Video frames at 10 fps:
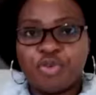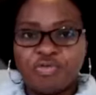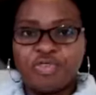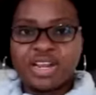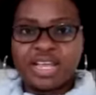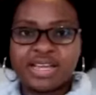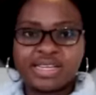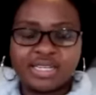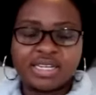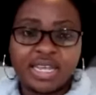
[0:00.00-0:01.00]
prophet, like I
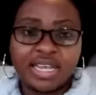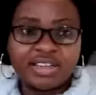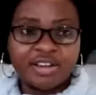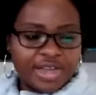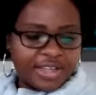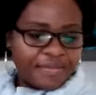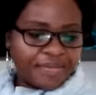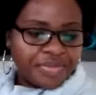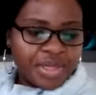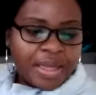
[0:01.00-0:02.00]
said earlier, right?
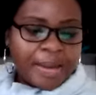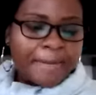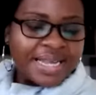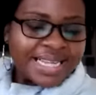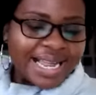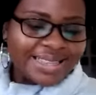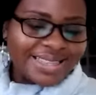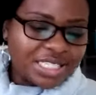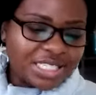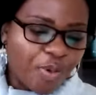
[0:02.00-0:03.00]
But at
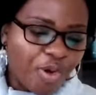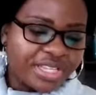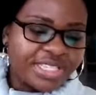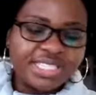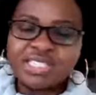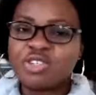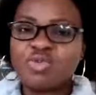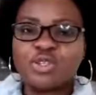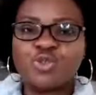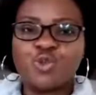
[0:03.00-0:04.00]
this point, he didn't
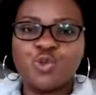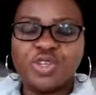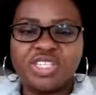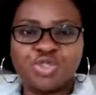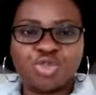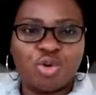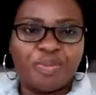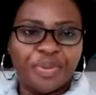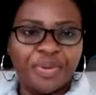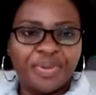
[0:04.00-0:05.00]
want to do his job.